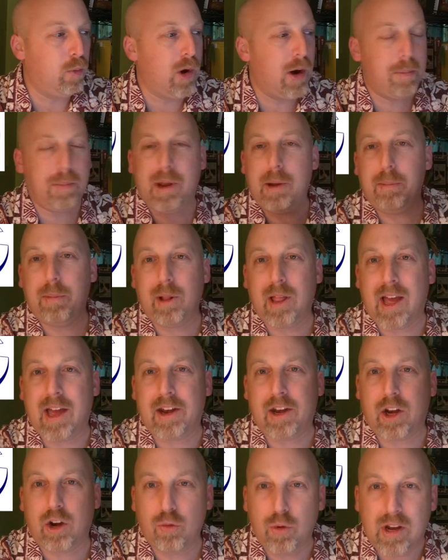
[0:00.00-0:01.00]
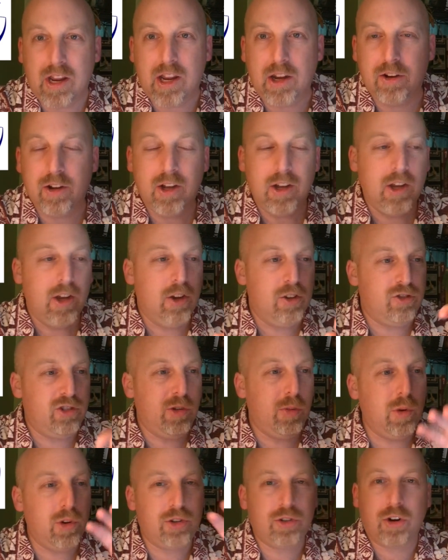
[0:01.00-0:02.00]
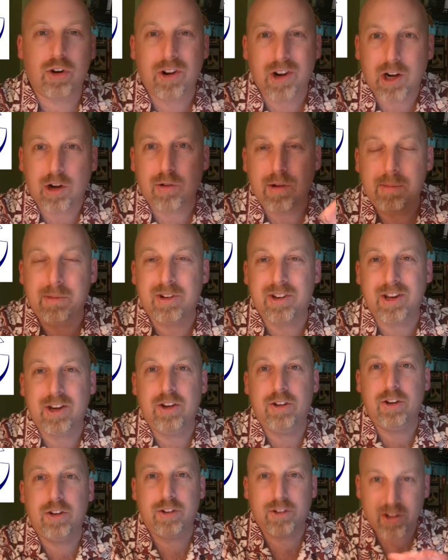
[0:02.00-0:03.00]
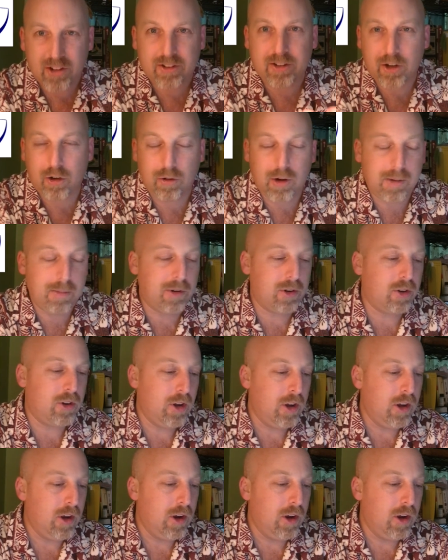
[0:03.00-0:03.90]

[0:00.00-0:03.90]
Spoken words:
Where people had agreed, she would turn agreement into disagreement.